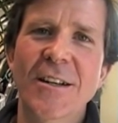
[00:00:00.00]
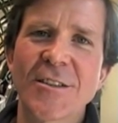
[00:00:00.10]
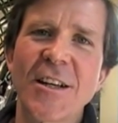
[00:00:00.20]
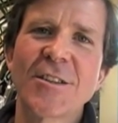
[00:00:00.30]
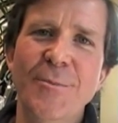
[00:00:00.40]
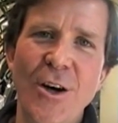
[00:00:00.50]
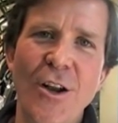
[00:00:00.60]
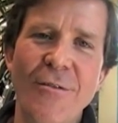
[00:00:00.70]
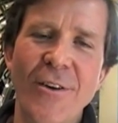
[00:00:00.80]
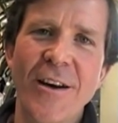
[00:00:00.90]
it's XML
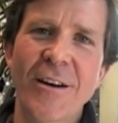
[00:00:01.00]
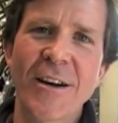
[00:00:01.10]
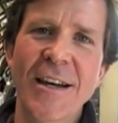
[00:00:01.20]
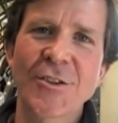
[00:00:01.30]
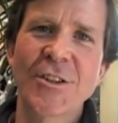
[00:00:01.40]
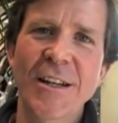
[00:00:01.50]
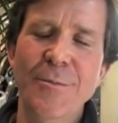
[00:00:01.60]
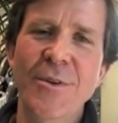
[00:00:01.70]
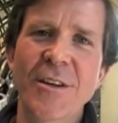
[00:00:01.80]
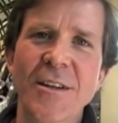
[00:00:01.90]
over
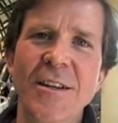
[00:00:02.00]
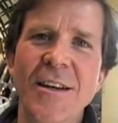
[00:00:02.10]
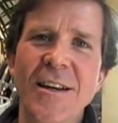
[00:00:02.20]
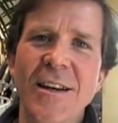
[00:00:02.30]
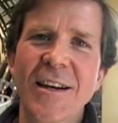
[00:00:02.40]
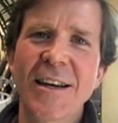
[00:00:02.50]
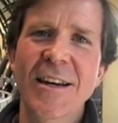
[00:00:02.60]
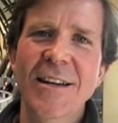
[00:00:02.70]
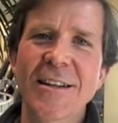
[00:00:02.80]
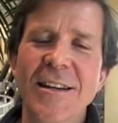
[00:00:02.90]
HTTP,
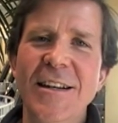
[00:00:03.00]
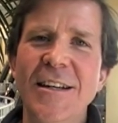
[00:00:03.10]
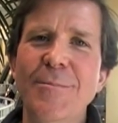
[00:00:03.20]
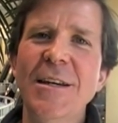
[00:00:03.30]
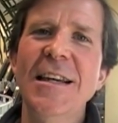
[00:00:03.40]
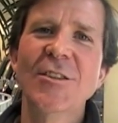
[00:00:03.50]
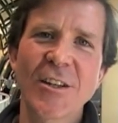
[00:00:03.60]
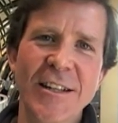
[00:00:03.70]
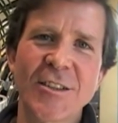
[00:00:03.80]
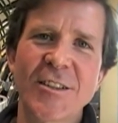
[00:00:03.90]
and it can be
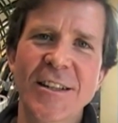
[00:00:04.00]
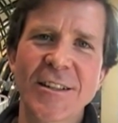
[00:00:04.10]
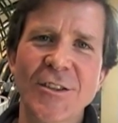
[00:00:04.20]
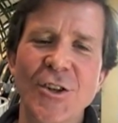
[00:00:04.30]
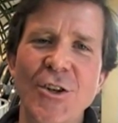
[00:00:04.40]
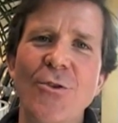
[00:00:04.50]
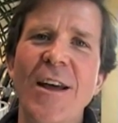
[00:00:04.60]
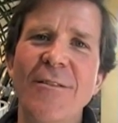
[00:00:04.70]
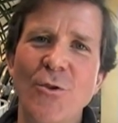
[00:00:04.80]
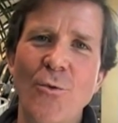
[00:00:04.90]
easily extended. So you
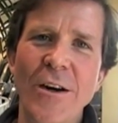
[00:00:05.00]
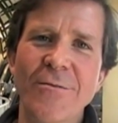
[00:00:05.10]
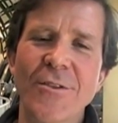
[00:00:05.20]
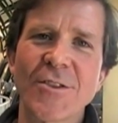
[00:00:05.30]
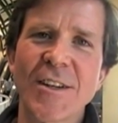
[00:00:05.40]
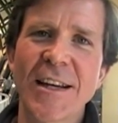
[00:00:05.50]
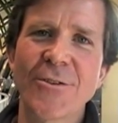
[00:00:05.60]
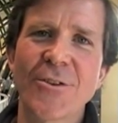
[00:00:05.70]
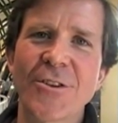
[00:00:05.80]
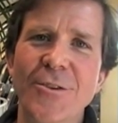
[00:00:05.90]
don't have to wait for the
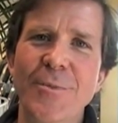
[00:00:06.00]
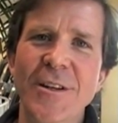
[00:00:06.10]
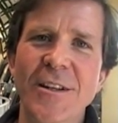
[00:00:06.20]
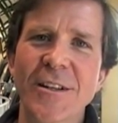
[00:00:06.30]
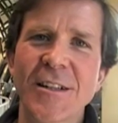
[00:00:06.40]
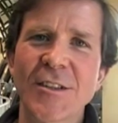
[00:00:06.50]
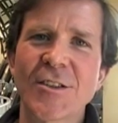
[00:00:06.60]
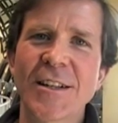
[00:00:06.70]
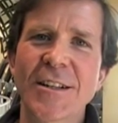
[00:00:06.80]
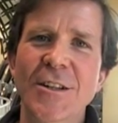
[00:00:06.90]
standard to be
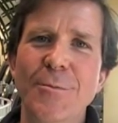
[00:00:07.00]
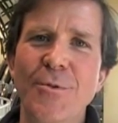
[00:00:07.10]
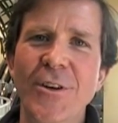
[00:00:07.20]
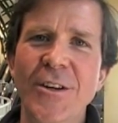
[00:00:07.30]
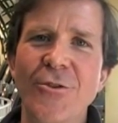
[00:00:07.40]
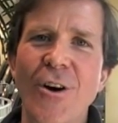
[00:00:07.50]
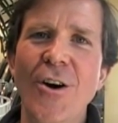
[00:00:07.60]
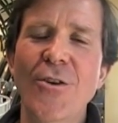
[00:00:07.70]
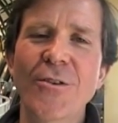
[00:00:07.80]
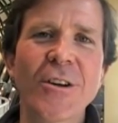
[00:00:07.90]
extended to put in your
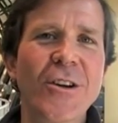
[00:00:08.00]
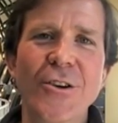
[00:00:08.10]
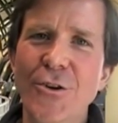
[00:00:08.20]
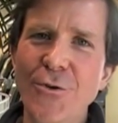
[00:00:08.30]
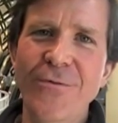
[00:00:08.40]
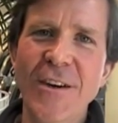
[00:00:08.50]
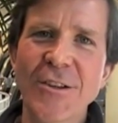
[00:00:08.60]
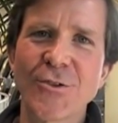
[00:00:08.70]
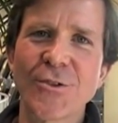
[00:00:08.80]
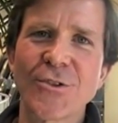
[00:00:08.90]
own new
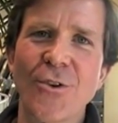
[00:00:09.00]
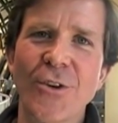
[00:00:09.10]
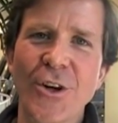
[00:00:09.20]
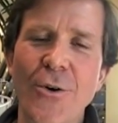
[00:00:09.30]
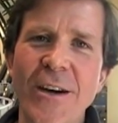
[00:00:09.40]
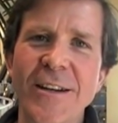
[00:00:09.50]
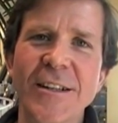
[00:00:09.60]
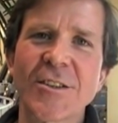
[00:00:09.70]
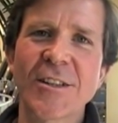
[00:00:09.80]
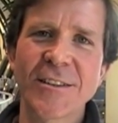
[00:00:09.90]
features or to go ahead
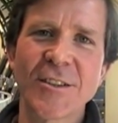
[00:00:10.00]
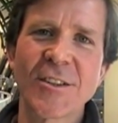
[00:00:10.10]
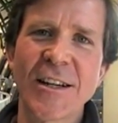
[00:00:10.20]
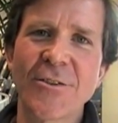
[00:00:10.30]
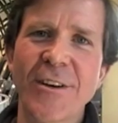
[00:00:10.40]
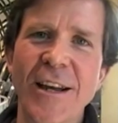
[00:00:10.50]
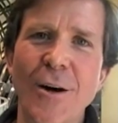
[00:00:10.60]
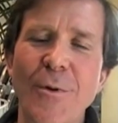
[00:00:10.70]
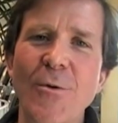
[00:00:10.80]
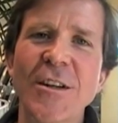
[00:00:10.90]
and extend the standard
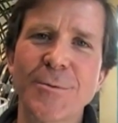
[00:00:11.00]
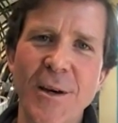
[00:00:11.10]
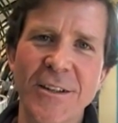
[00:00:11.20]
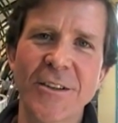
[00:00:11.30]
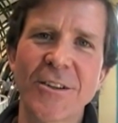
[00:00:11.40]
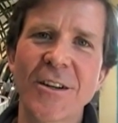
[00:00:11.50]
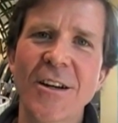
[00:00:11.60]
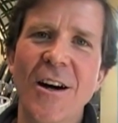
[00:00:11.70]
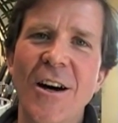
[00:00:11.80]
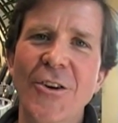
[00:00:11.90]
now. But we expect
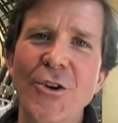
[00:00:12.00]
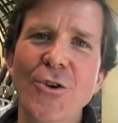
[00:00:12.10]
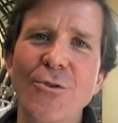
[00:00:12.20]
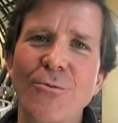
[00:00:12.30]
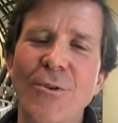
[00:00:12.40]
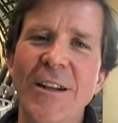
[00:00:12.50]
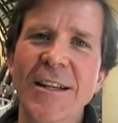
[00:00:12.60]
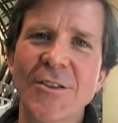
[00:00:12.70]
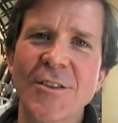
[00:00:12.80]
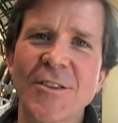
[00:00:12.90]
a new
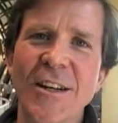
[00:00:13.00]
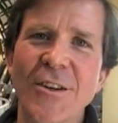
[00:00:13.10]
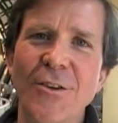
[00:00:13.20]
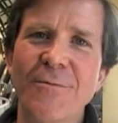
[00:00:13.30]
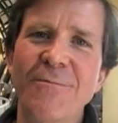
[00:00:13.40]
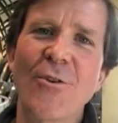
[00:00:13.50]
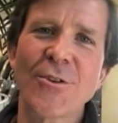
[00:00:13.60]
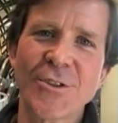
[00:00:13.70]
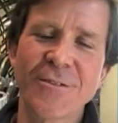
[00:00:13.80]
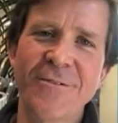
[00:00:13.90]
release of the standard,
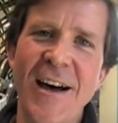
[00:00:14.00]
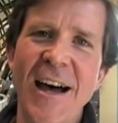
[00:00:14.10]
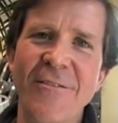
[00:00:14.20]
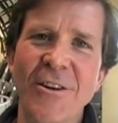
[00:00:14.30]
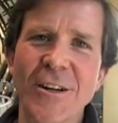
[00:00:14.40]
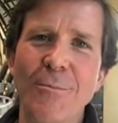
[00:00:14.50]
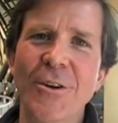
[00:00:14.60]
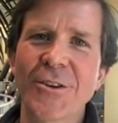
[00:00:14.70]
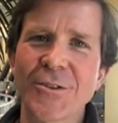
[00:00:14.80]
version 5, in a couple of